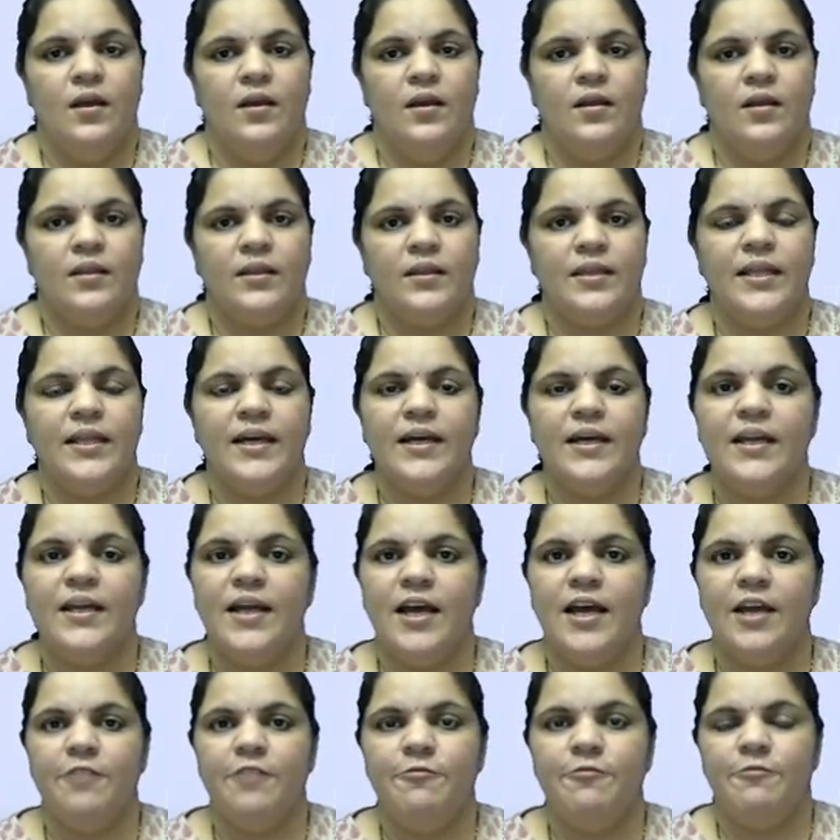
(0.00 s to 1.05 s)
there
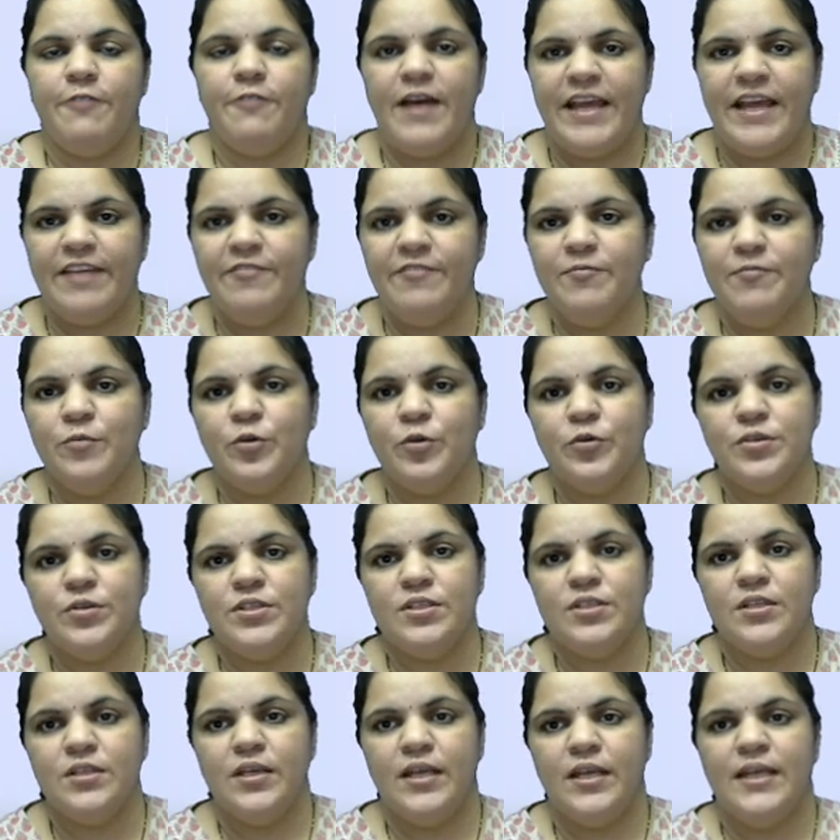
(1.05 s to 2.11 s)
are 5 modes
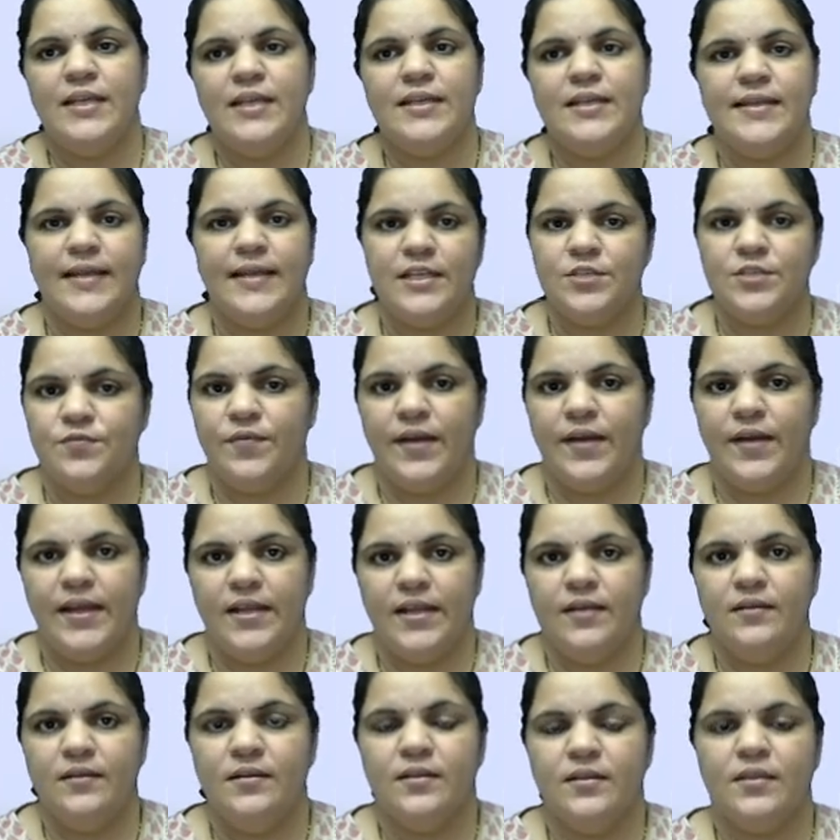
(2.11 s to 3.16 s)
in text file.
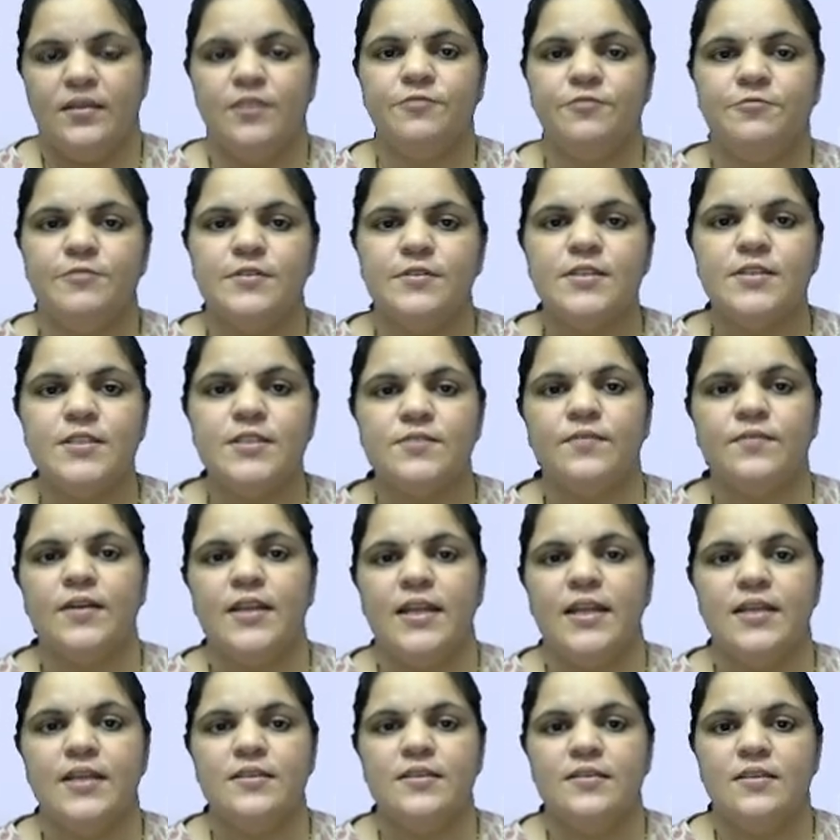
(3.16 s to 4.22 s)
The first one
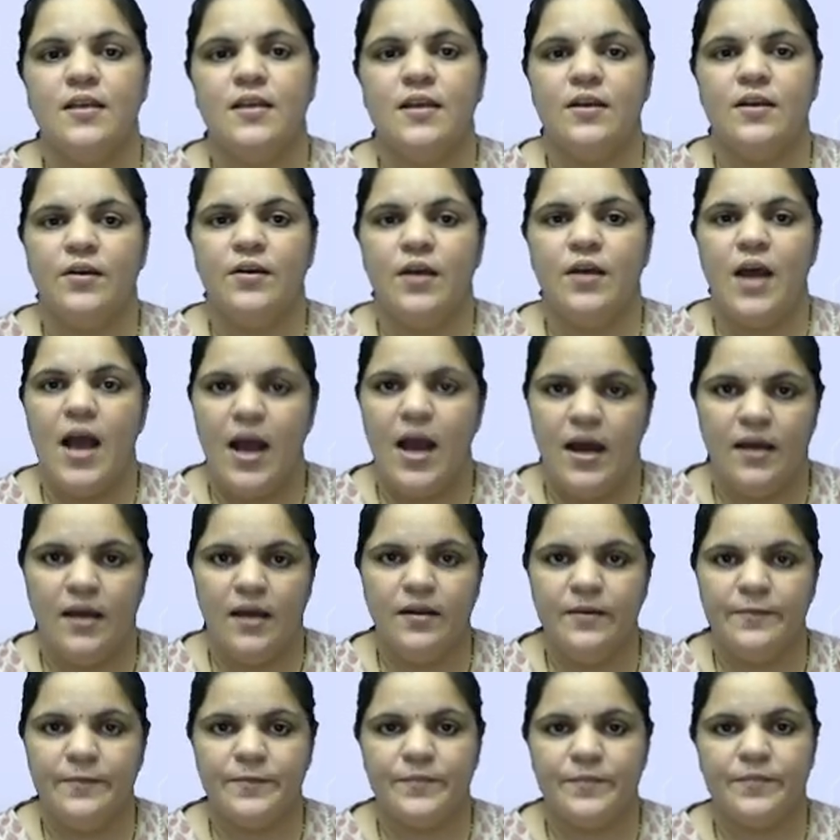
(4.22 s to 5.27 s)
is R,
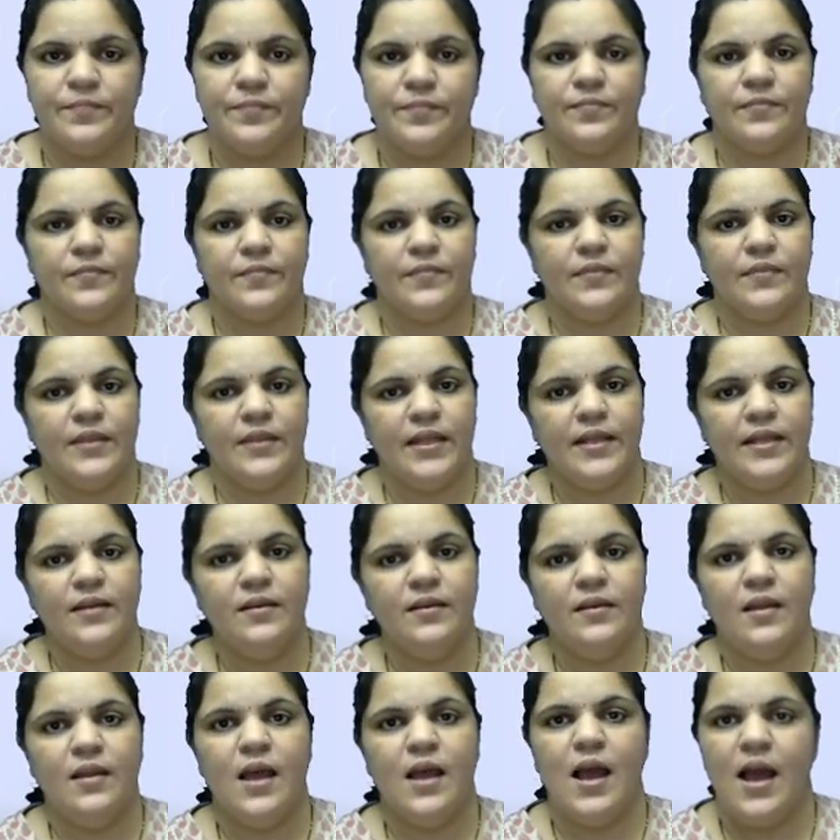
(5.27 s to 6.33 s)
then
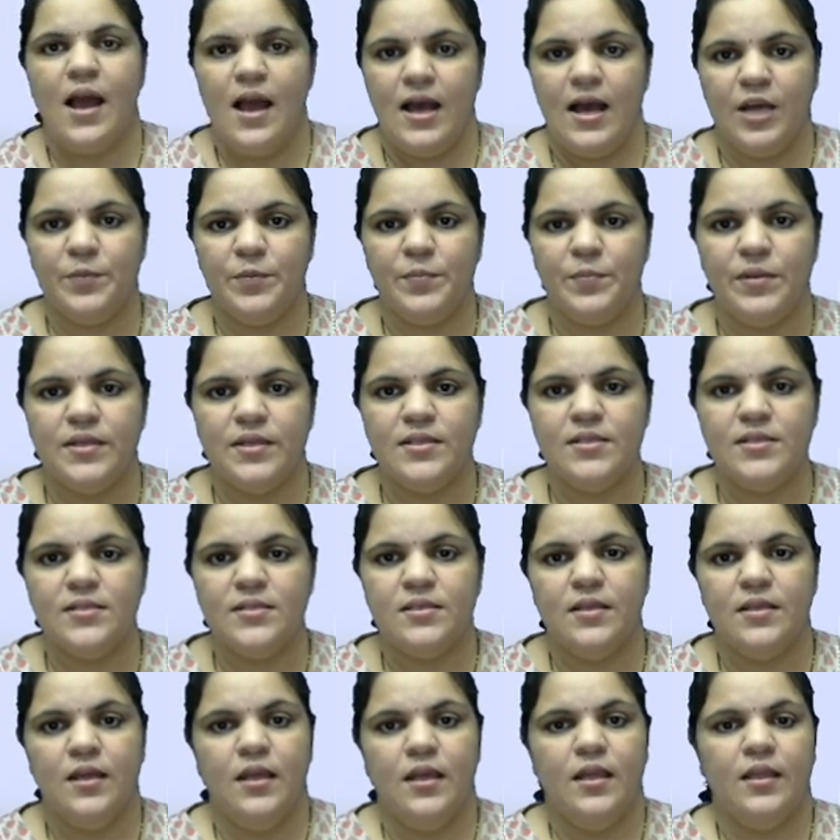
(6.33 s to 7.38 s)
R+,
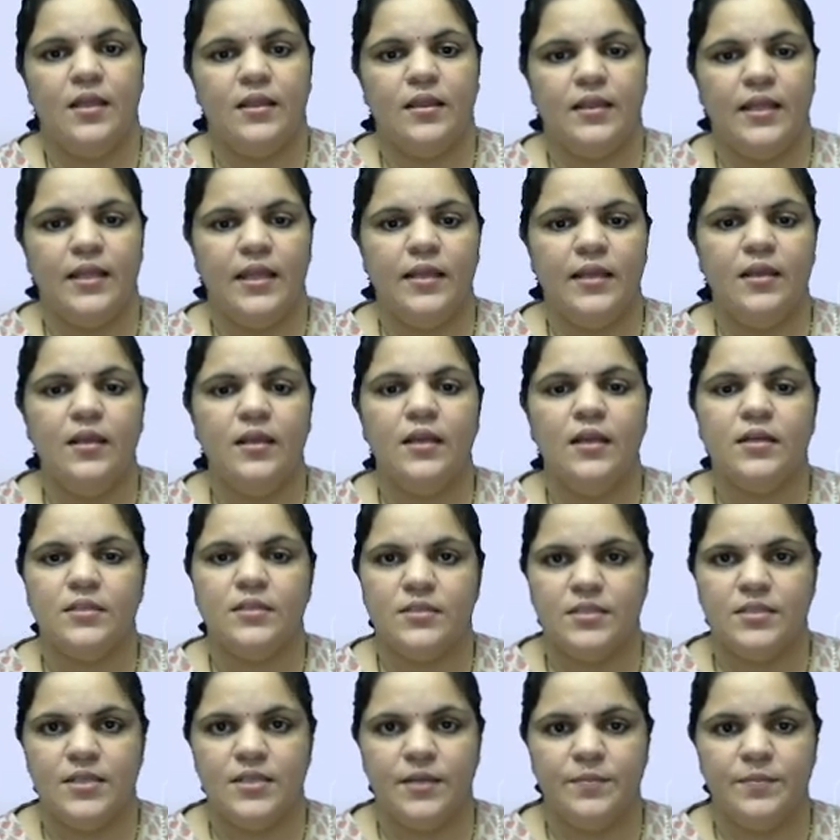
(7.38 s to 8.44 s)
then
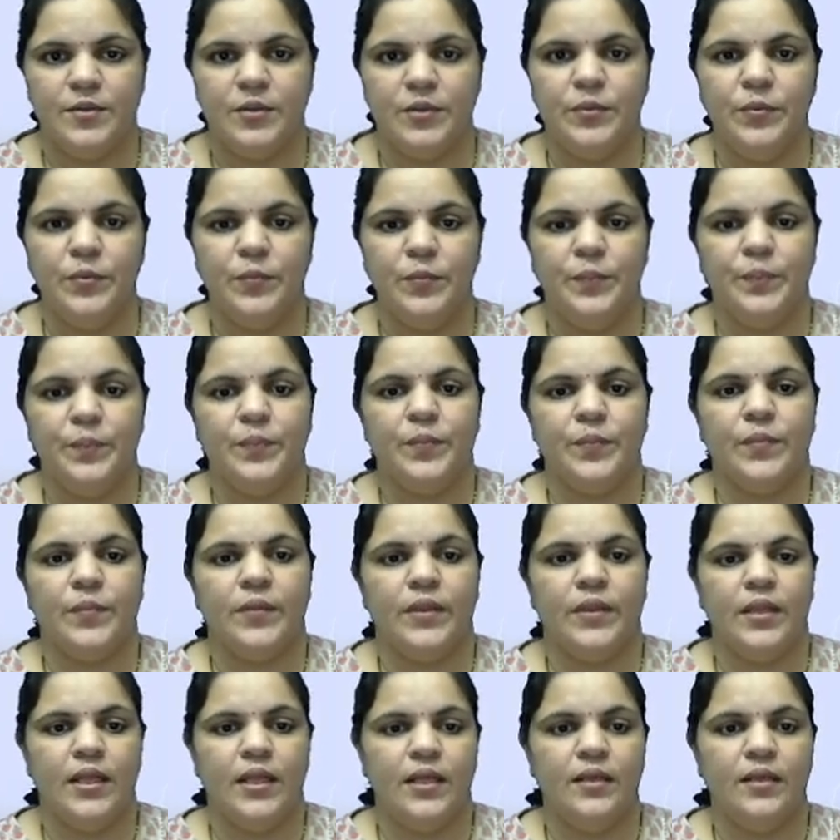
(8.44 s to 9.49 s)
W,
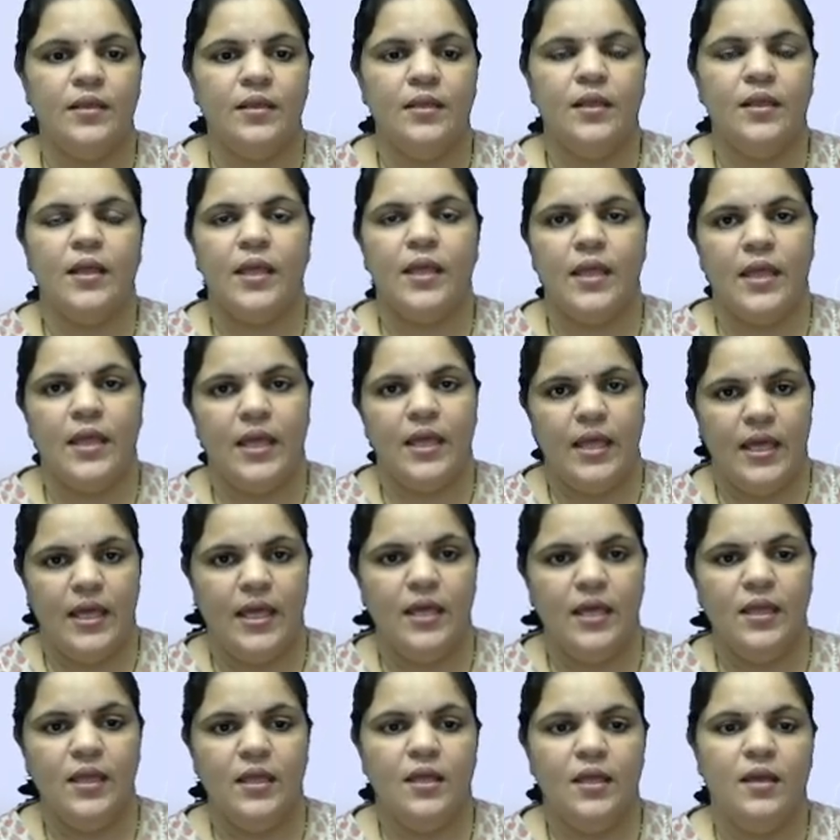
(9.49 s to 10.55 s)
then
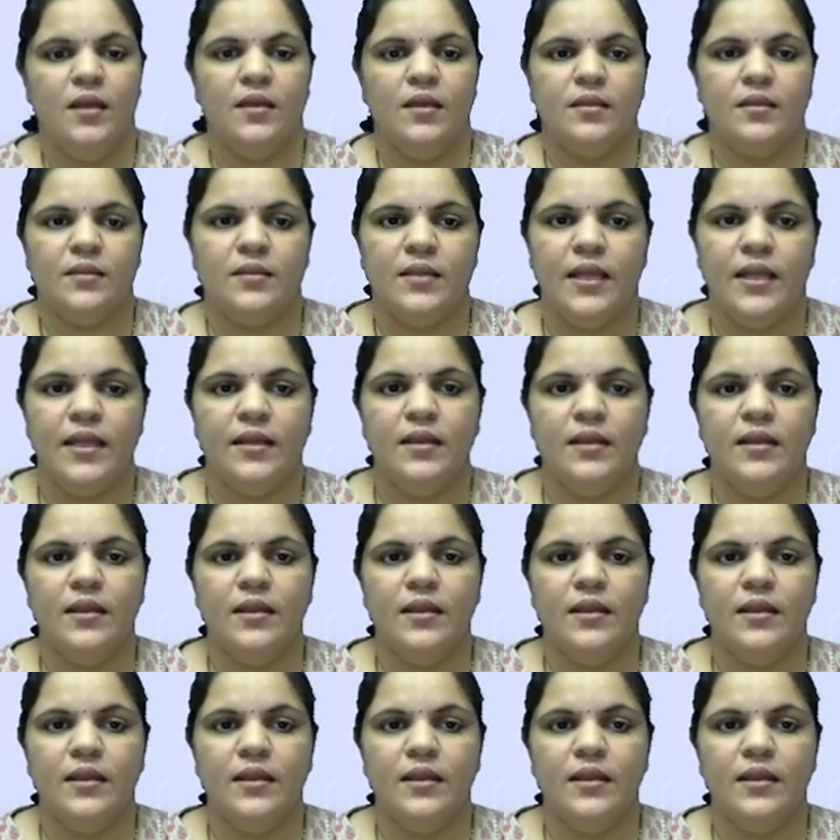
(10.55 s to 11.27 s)
A, then